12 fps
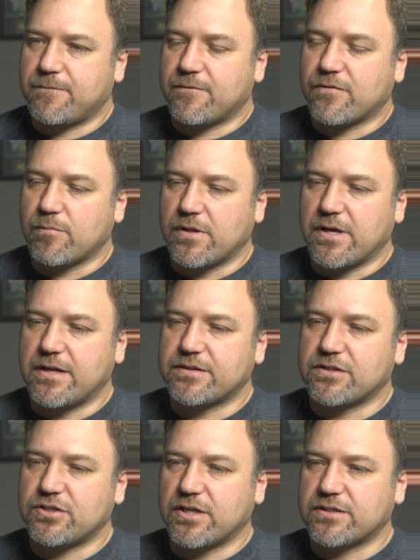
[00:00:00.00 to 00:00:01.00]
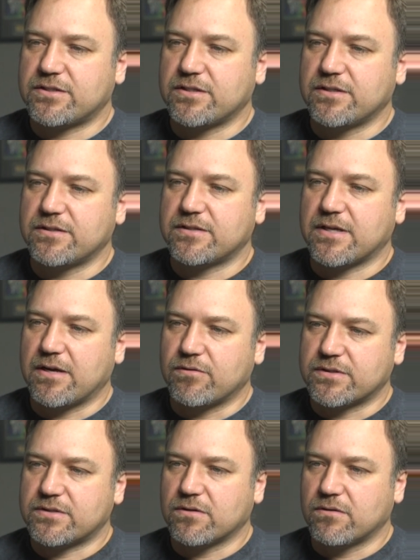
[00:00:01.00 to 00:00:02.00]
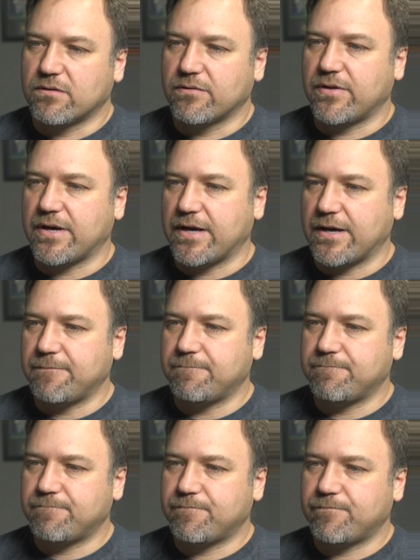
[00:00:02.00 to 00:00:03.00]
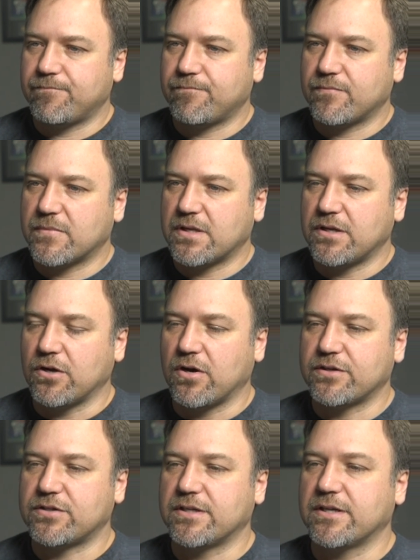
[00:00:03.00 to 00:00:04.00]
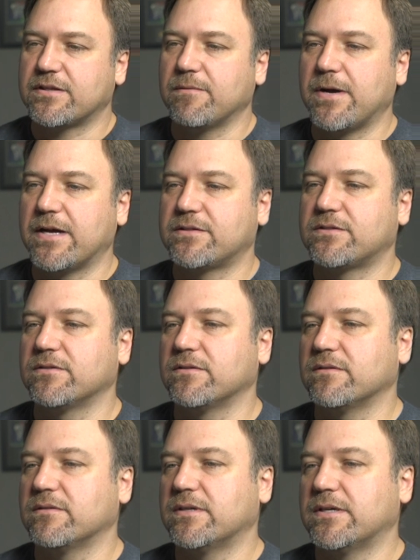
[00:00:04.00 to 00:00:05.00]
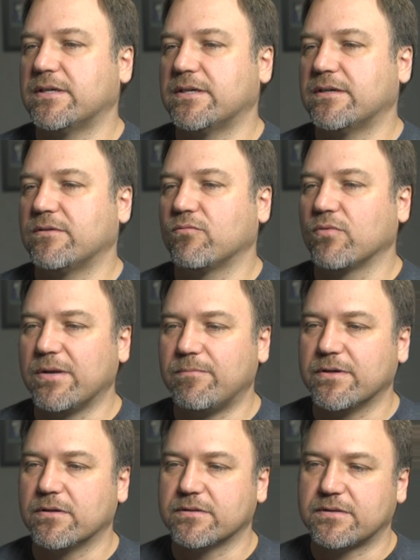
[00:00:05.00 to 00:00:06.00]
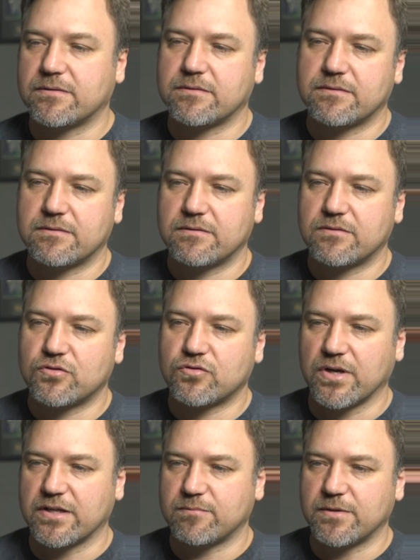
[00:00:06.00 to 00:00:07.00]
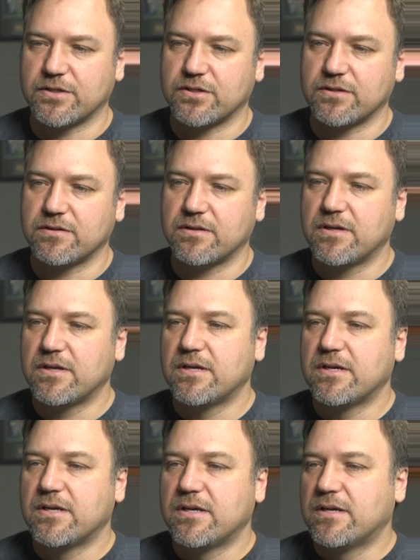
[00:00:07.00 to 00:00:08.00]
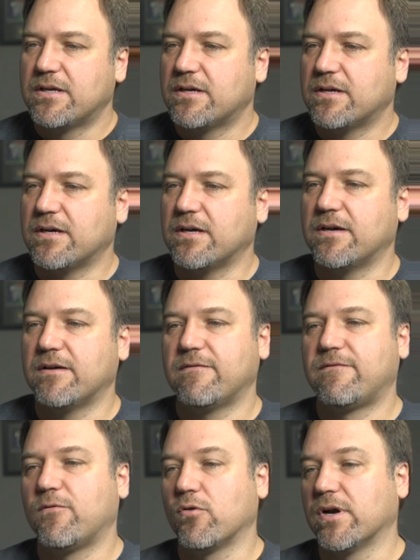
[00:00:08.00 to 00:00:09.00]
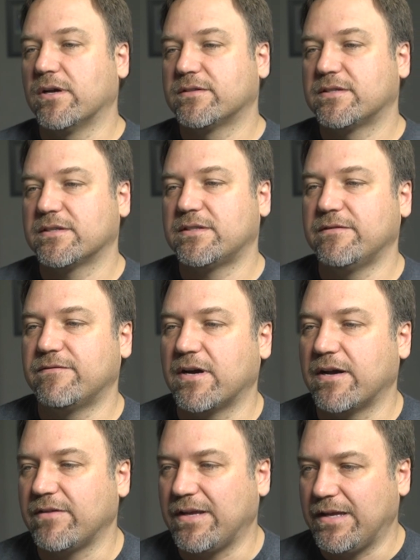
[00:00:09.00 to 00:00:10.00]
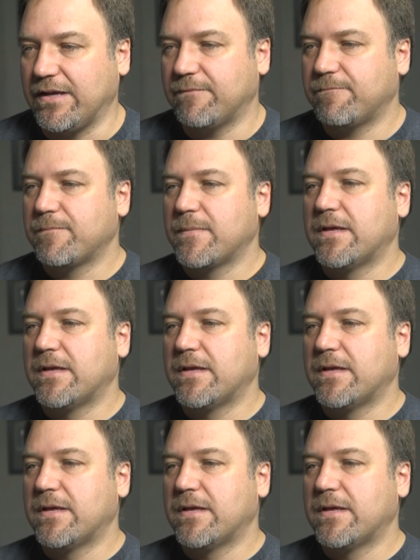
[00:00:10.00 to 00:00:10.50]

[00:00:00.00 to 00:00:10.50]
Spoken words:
from a lot of suggestions, I was told that, I should get the Monster rebuilt transmission 4L65E, and